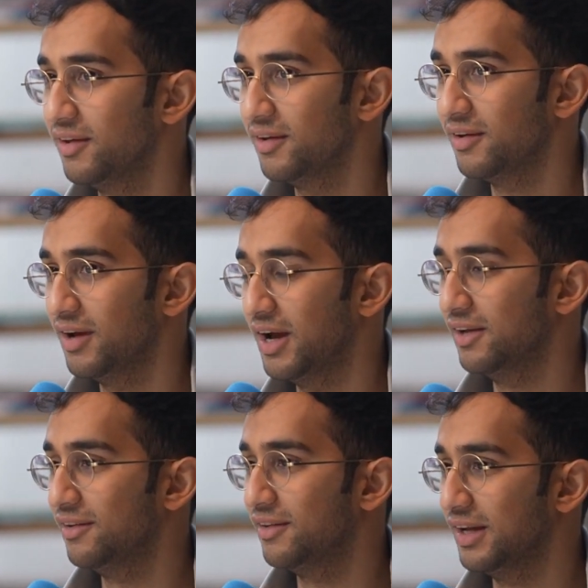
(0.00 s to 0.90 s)
dear.
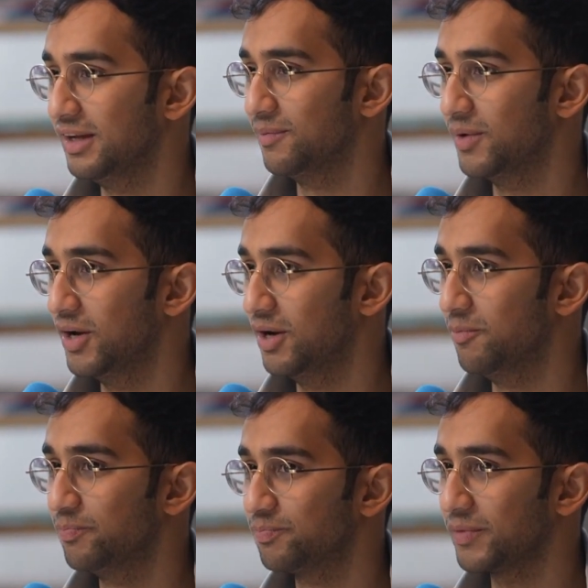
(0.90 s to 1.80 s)
And they and
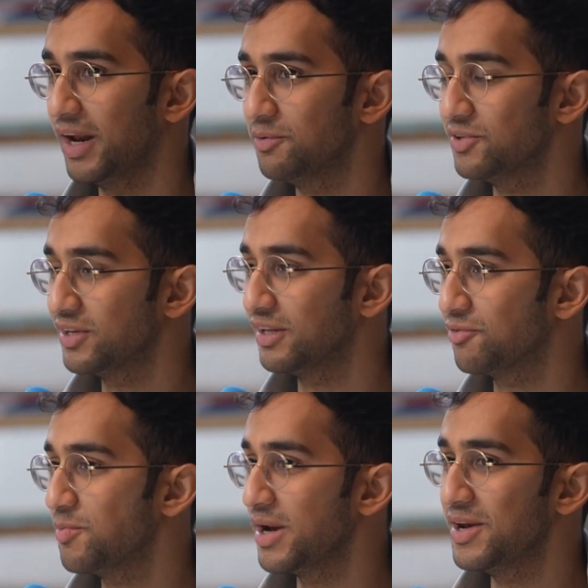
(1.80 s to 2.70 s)
I was looking
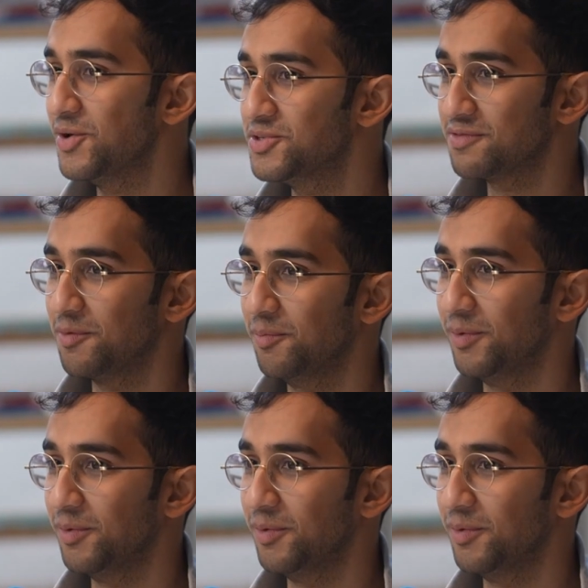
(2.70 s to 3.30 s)
through my notes from